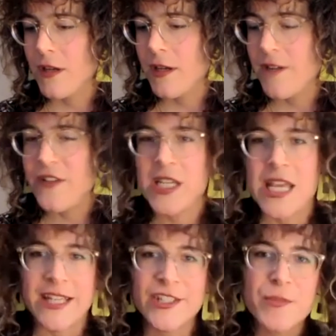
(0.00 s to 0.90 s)

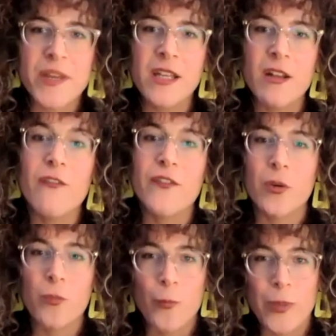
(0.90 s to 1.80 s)
engagement
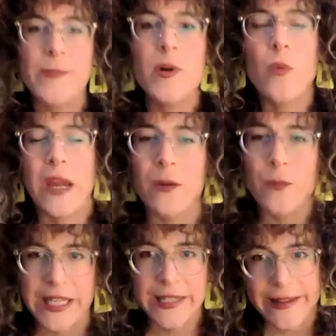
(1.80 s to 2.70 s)
for people where
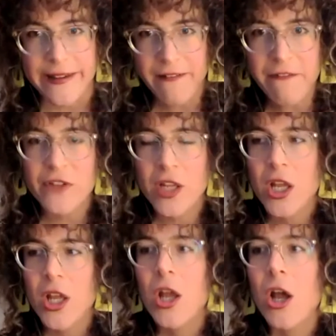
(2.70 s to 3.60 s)
we live,
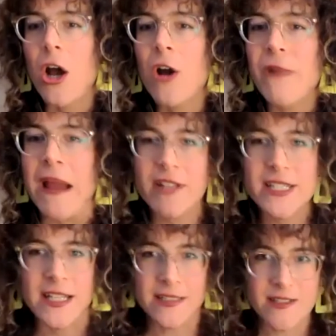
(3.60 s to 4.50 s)
around a
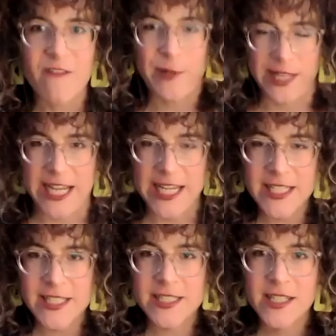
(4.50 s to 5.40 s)
sense of
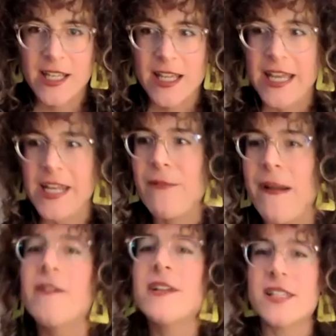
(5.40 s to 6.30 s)
place and
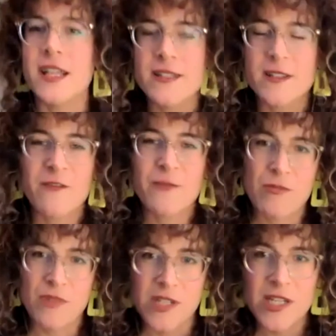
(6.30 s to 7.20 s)
around a sense of
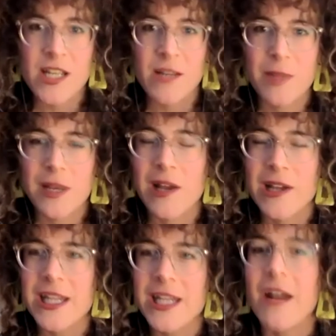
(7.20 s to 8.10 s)
community and
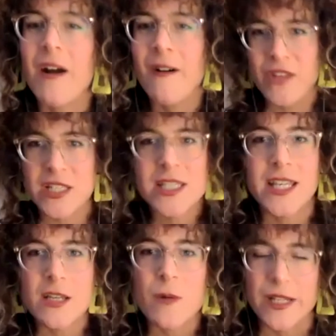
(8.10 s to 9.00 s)
belonging and all these
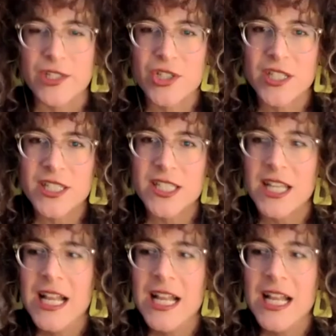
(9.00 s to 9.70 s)
key questions.